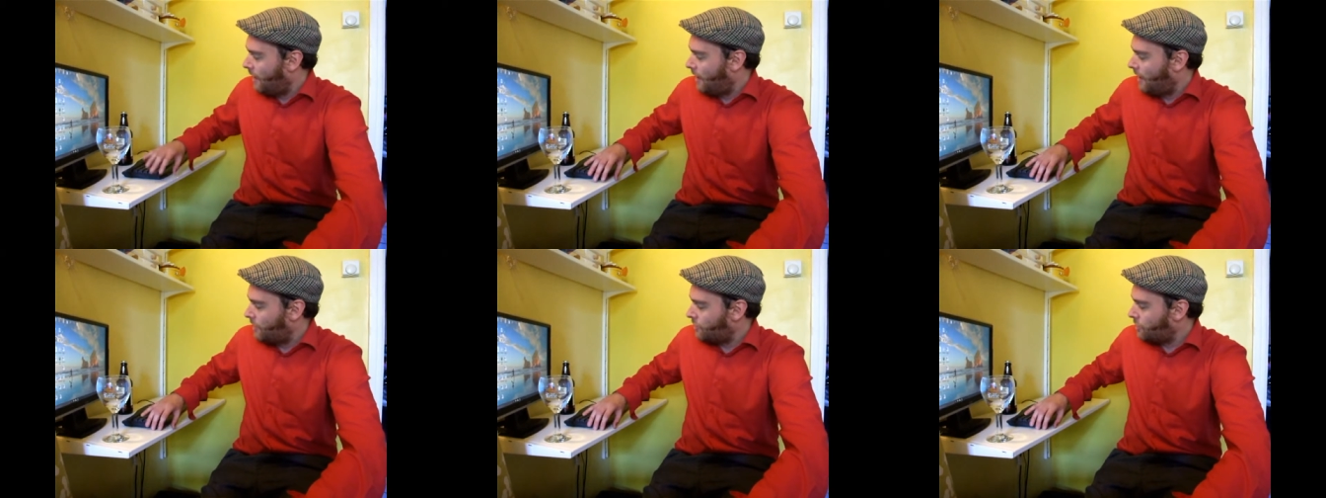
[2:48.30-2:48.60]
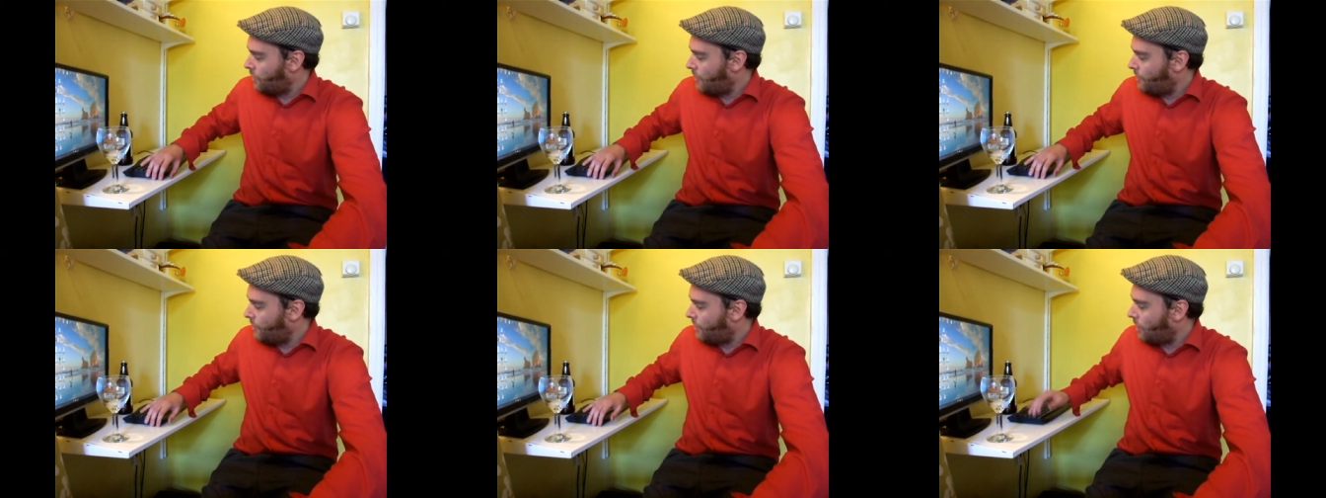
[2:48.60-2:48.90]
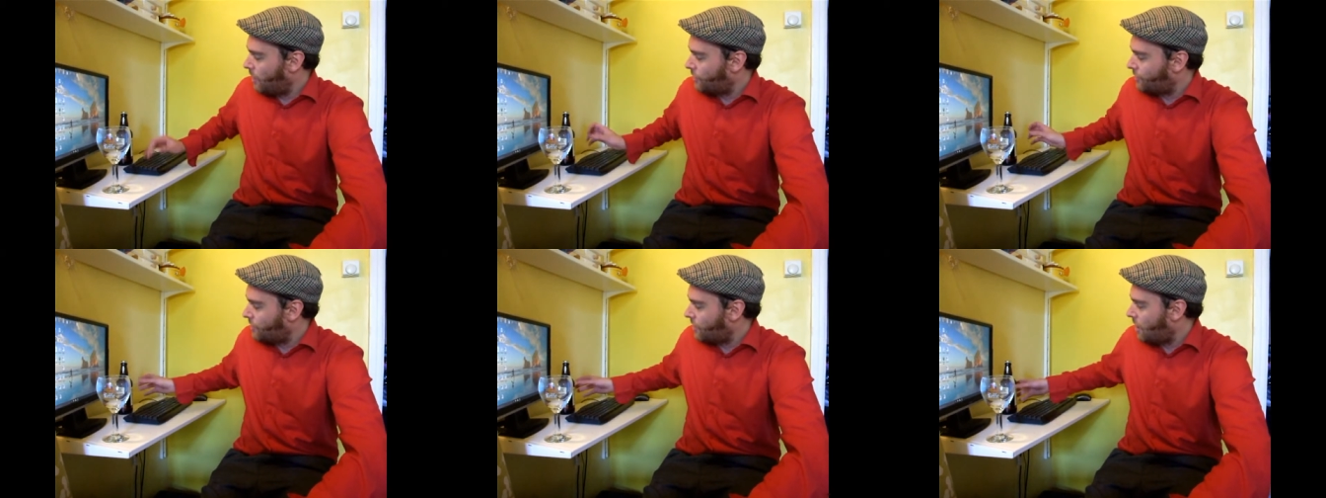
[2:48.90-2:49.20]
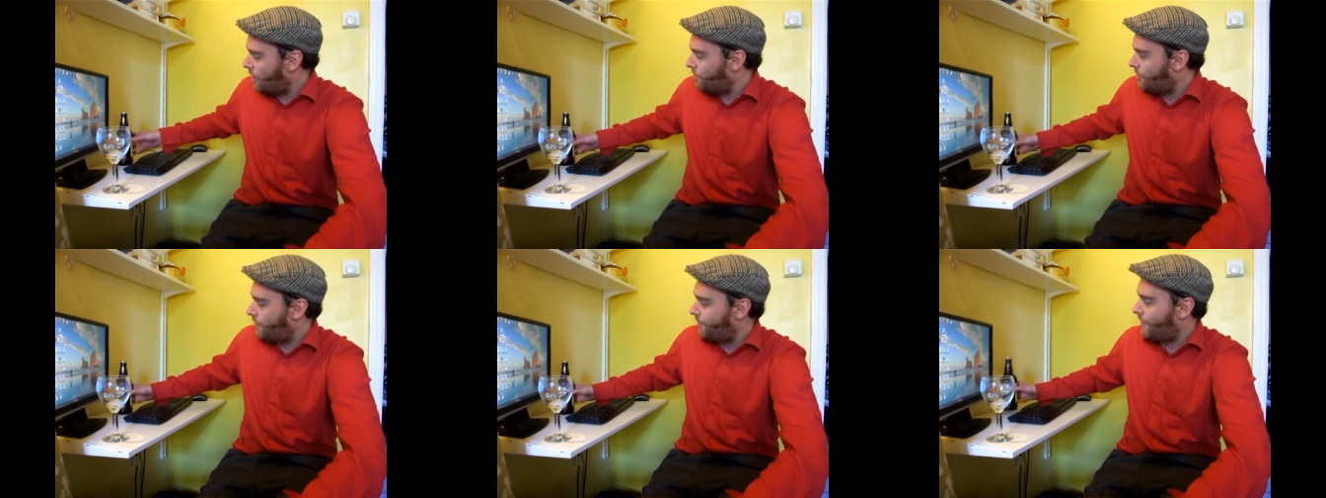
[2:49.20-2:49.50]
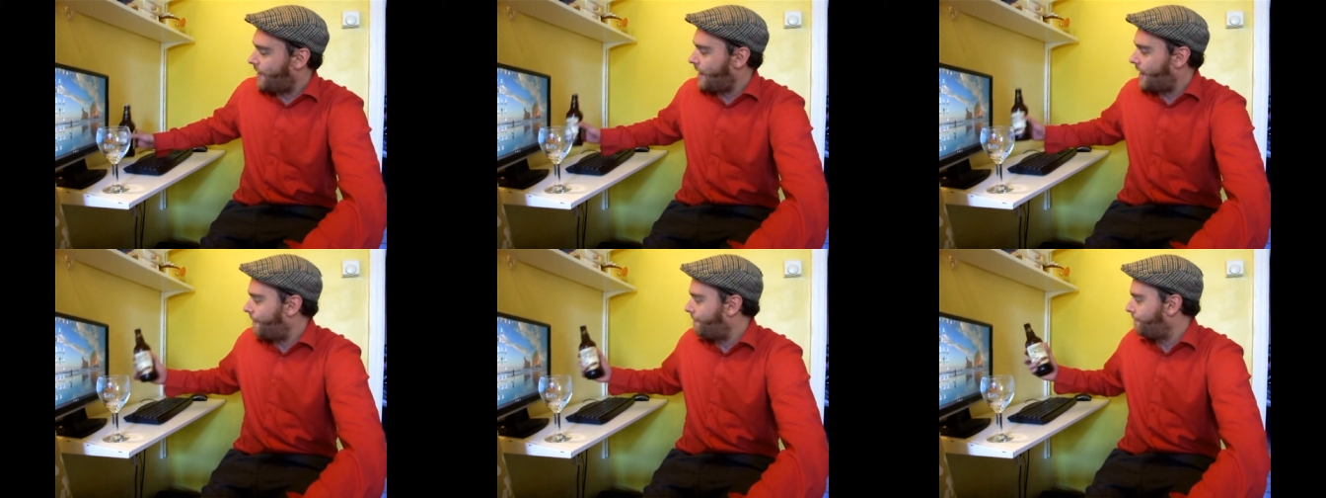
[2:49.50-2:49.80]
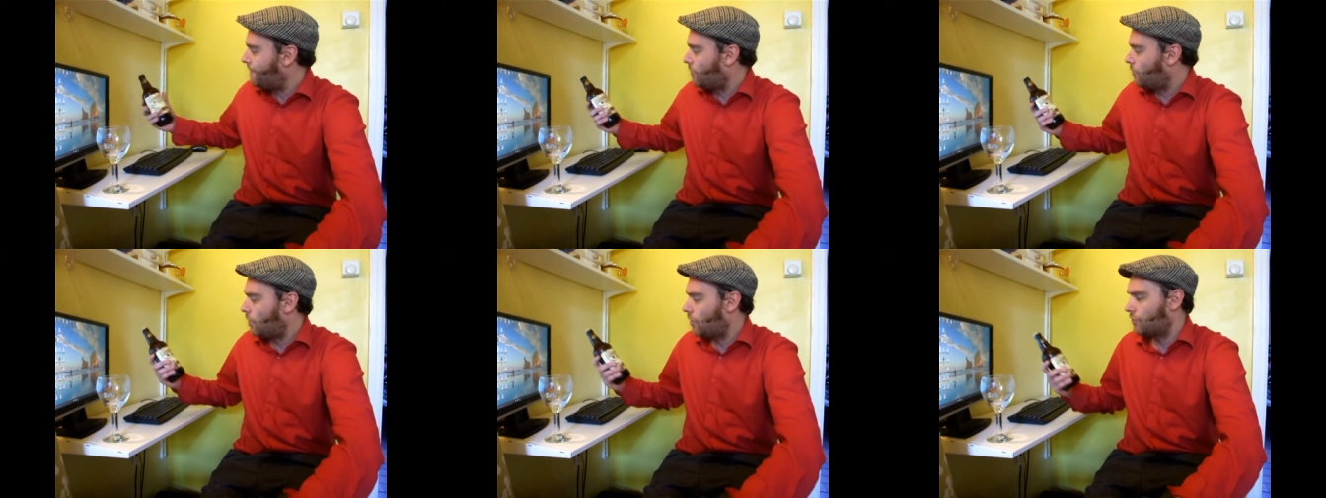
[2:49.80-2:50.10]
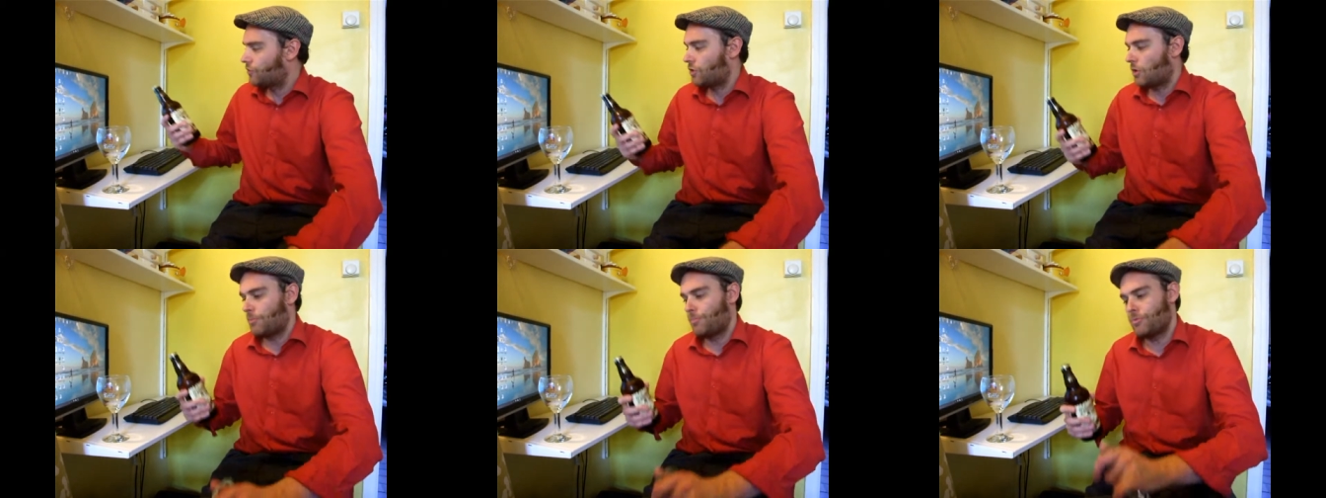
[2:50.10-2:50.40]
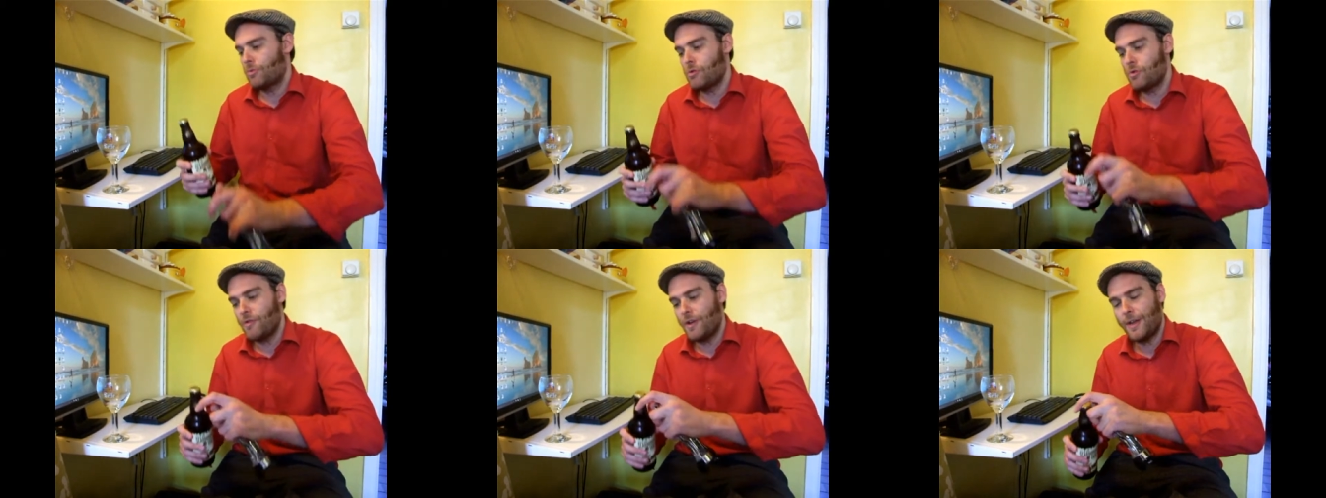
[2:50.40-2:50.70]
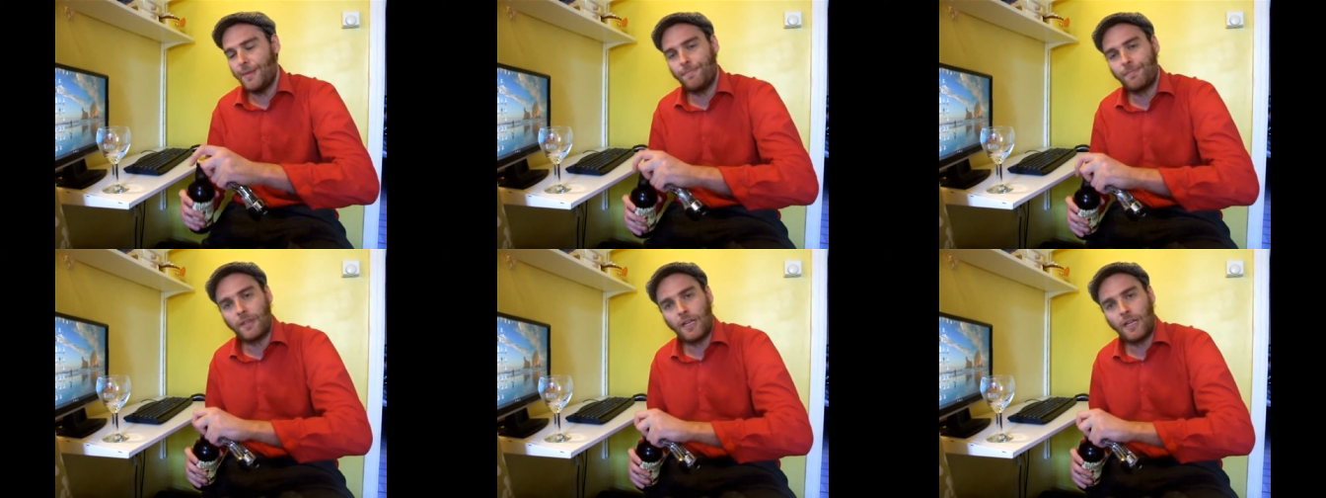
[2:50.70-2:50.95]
So here we go, Scarborough Fair, Wold Top Brewery.